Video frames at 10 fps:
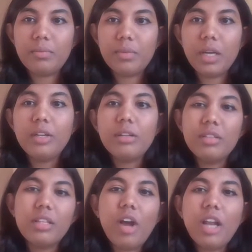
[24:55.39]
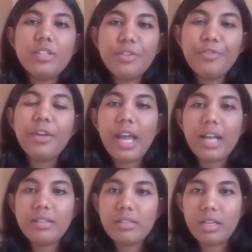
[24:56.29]
The knowledge of
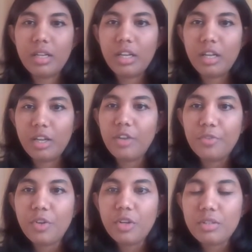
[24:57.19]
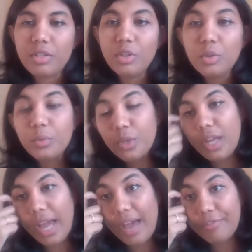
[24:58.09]
finance, of course, you would
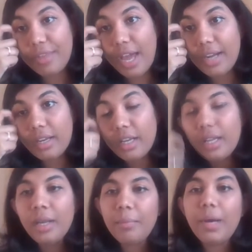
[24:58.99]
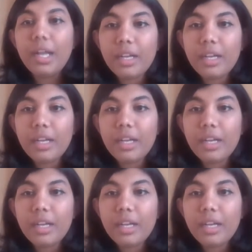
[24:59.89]
have that, but